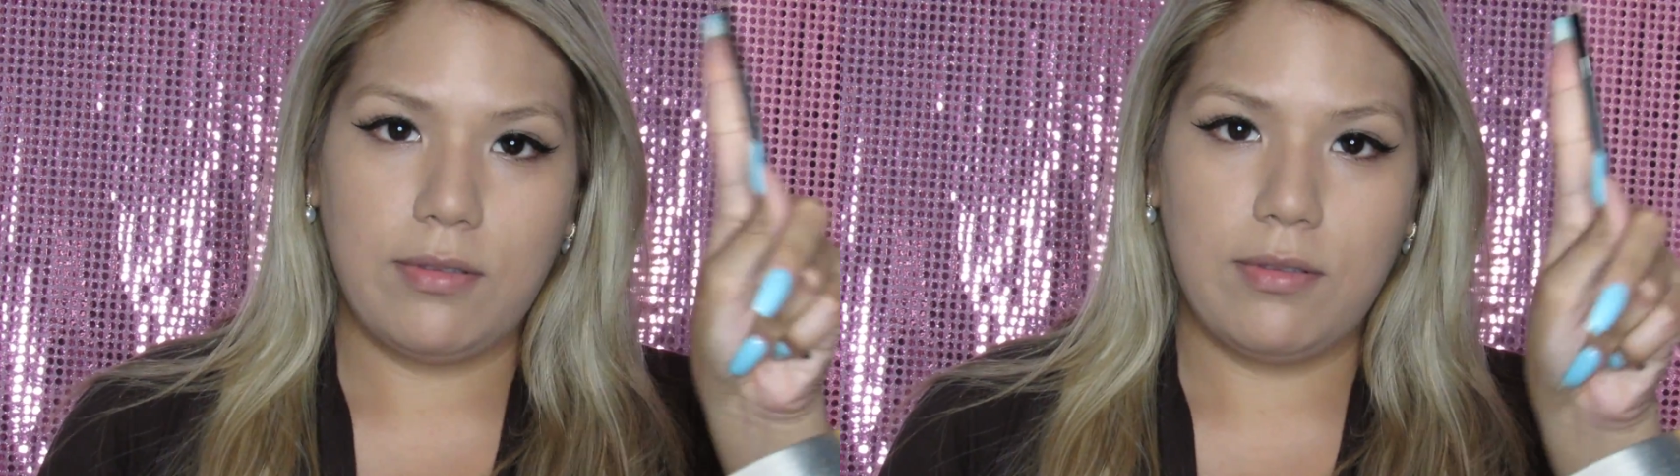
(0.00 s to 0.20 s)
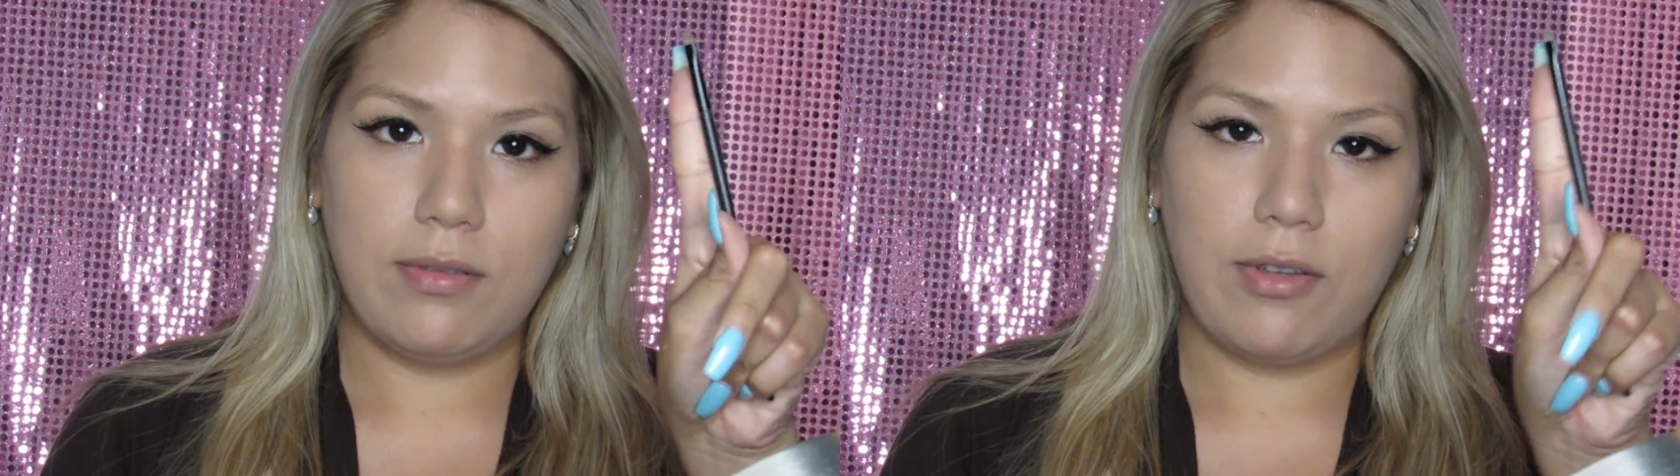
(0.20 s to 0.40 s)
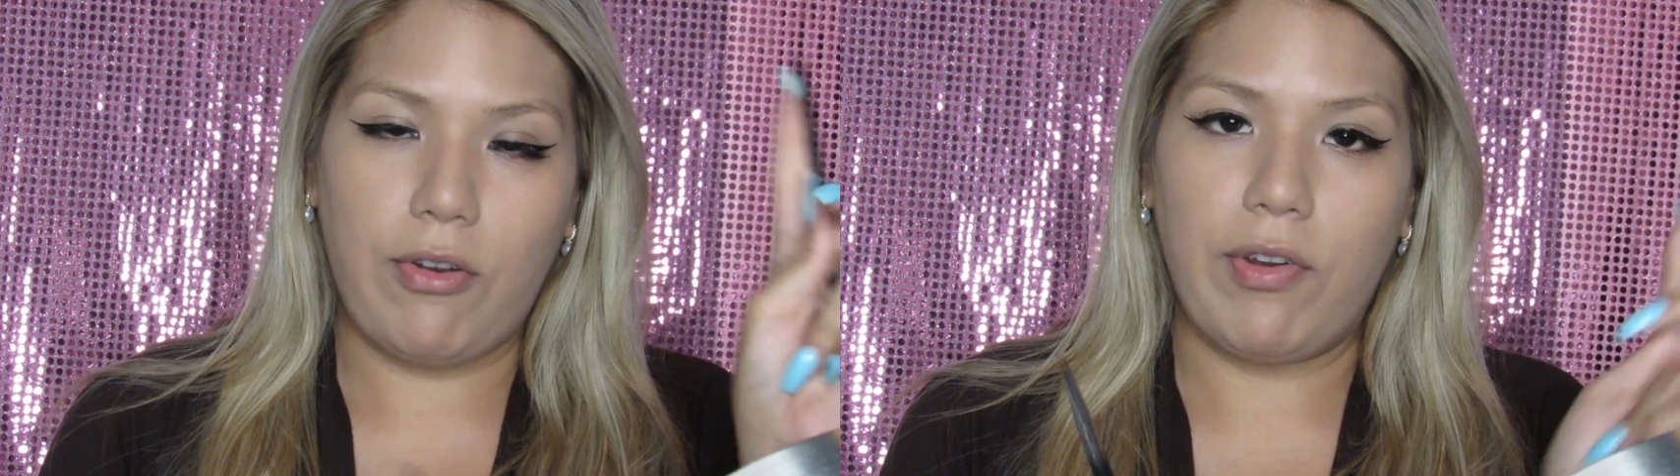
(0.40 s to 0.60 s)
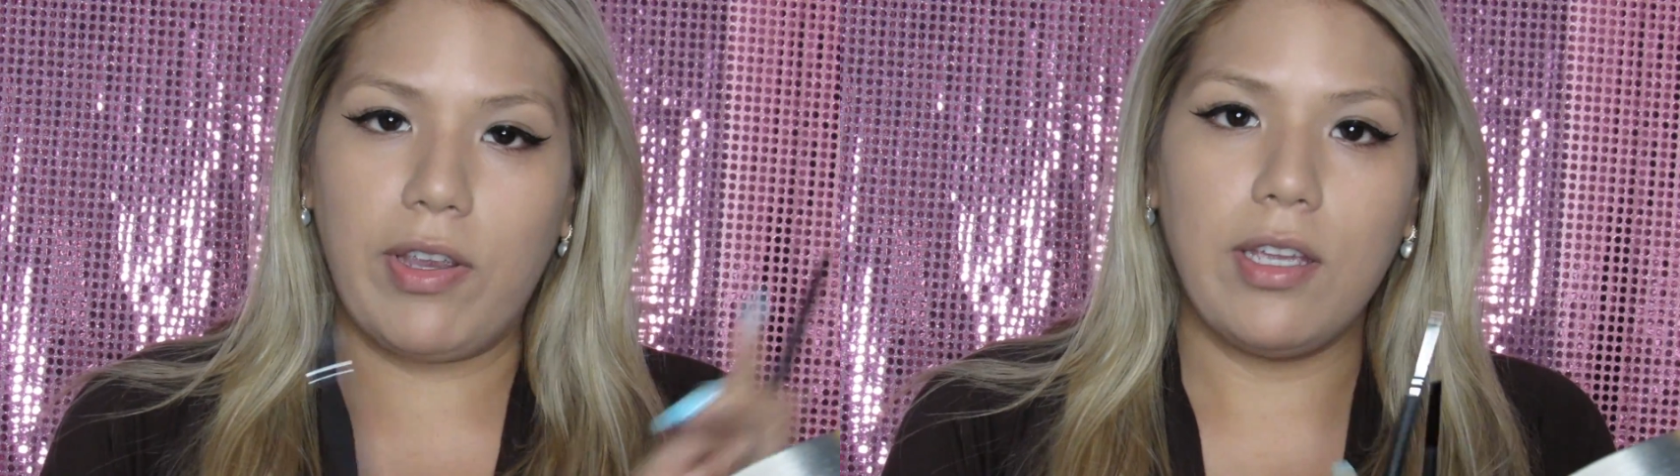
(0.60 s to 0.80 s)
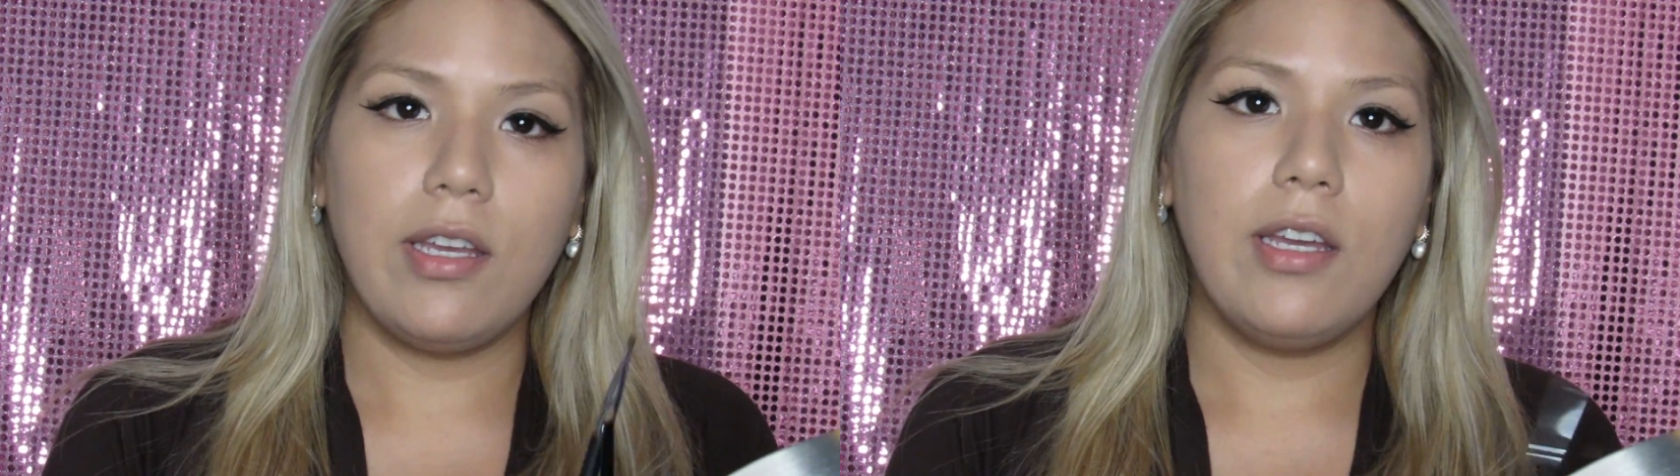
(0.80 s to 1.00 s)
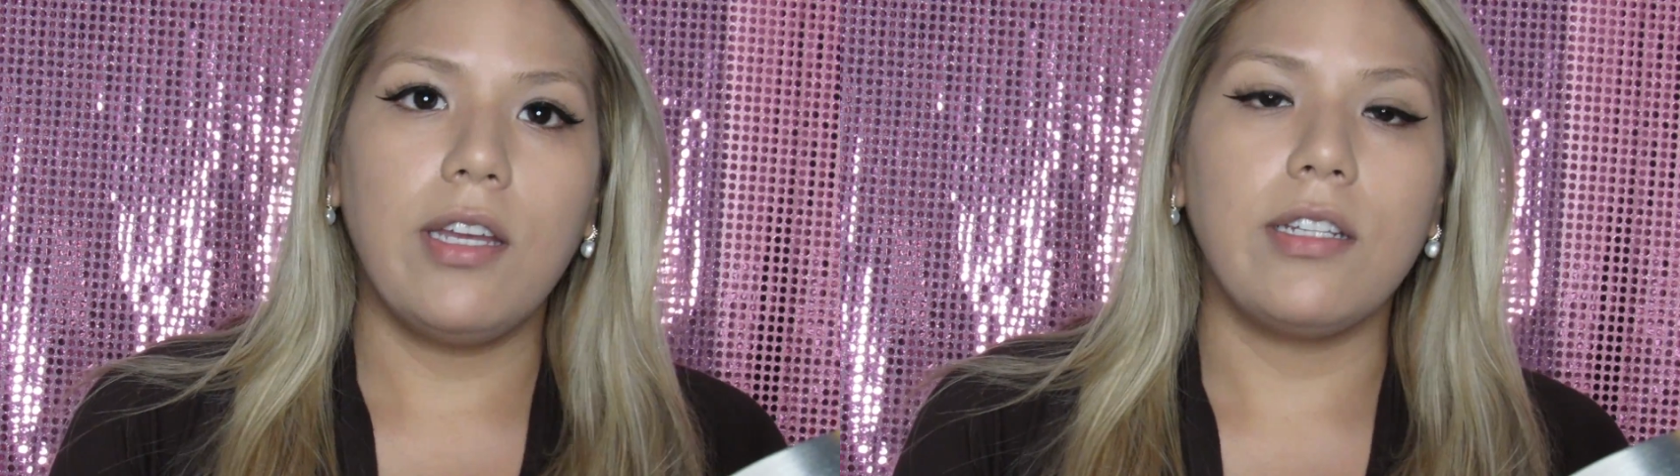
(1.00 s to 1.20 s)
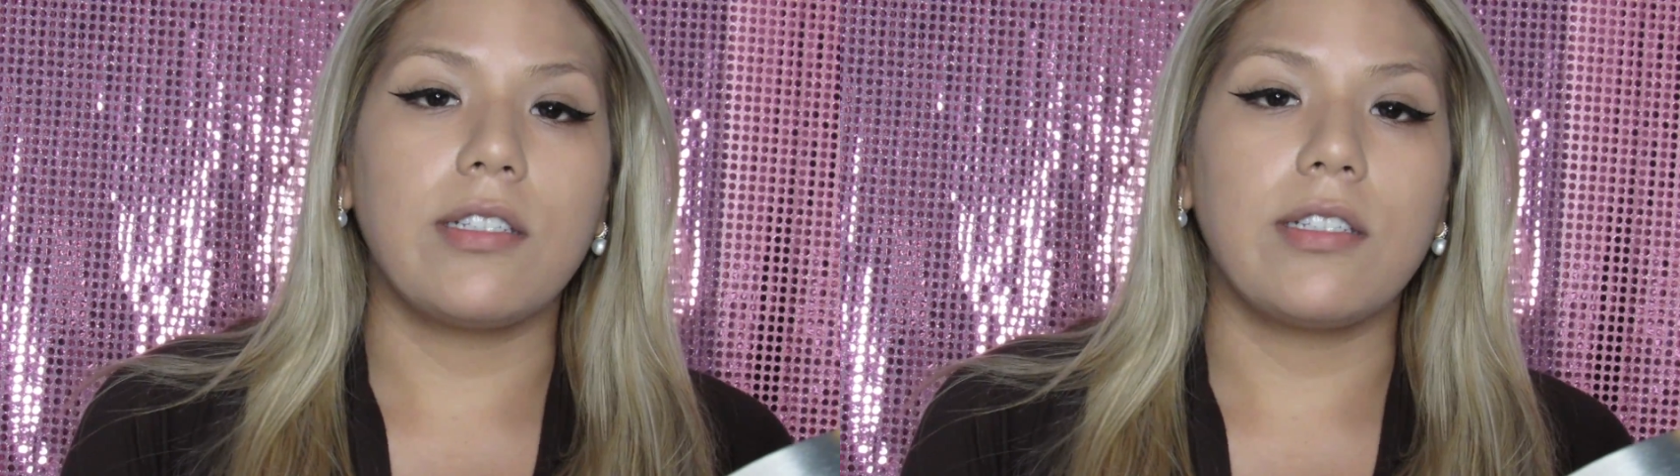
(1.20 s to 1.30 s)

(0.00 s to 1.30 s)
and for the left side,